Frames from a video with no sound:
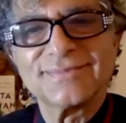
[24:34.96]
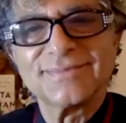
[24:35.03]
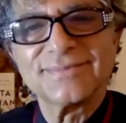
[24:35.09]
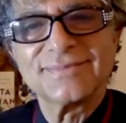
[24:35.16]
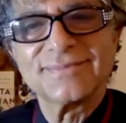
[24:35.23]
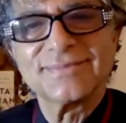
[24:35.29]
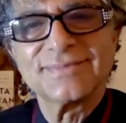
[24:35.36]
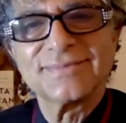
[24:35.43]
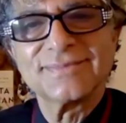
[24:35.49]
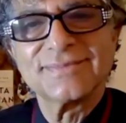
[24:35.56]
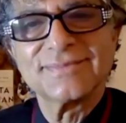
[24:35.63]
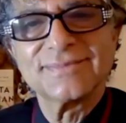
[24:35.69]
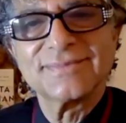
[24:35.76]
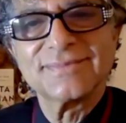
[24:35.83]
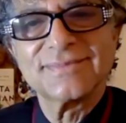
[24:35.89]

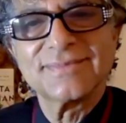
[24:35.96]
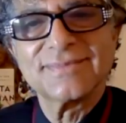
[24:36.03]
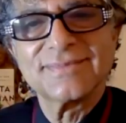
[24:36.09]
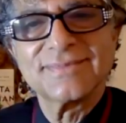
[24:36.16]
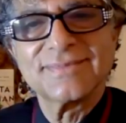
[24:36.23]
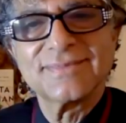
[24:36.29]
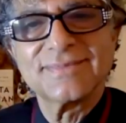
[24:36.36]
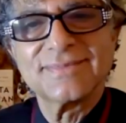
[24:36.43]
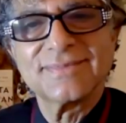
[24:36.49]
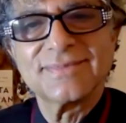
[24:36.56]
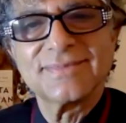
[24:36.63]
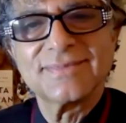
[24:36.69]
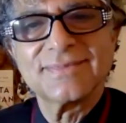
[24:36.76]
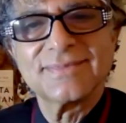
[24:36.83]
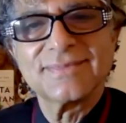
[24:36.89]

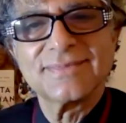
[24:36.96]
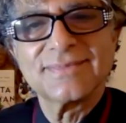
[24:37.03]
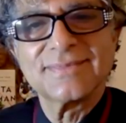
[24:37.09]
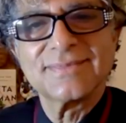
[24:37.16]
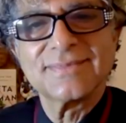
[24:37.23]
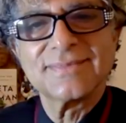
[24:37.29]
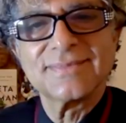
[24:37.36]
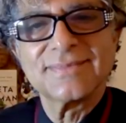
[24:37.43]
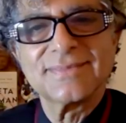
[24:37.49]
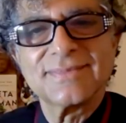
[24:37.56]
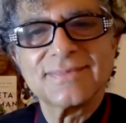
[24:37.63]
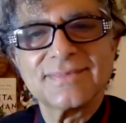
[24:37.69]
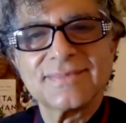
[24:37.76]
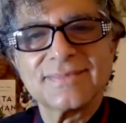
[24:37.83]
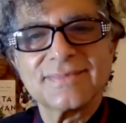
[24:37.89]

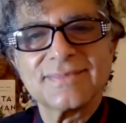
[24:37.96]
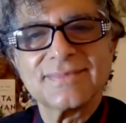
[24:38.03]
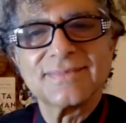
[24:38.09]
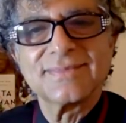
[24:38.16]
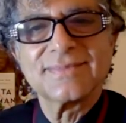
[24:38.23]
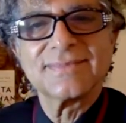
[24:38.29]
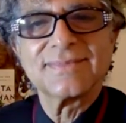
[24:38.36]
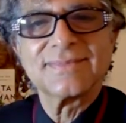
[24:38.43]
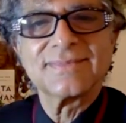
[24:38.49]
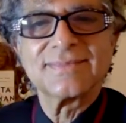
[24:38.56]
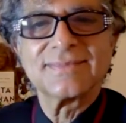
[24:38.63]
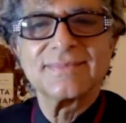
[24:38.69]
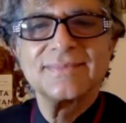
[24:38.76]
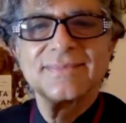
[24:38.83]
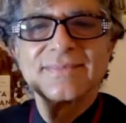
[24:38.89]

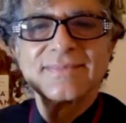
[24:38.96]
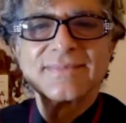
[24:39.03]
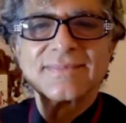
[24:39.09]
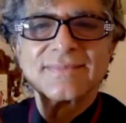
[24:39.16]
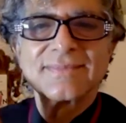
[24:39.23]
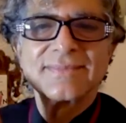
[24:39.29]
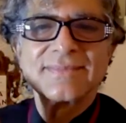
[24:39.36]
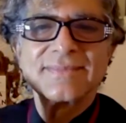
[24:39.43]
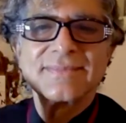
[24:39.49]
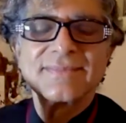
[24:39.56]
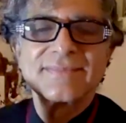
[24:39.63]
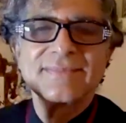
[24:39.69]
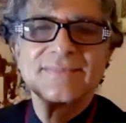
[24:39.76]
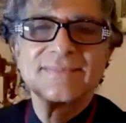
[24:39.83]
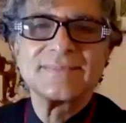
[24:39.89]

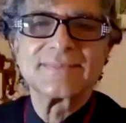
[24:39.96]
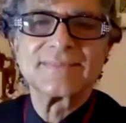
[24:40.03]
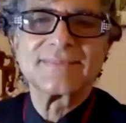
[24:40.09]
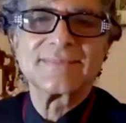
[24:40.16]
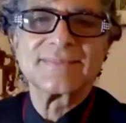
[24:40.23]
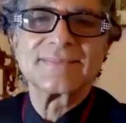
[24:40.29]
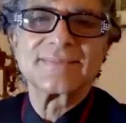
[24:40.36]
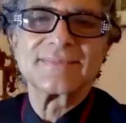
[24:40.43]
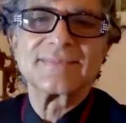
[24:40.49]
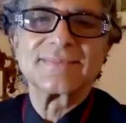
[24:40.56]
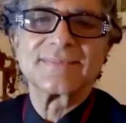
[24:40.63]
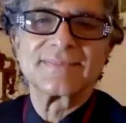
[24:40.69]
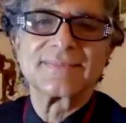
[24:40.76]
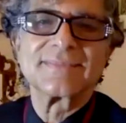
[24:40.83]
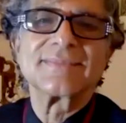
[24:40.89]

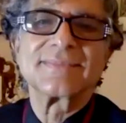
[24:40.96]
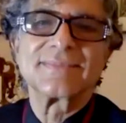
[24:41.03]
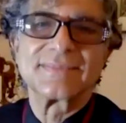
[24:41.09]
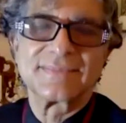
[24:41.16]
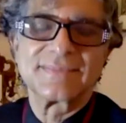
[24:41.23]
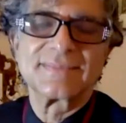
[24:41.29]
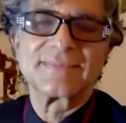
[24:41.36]
[no speech]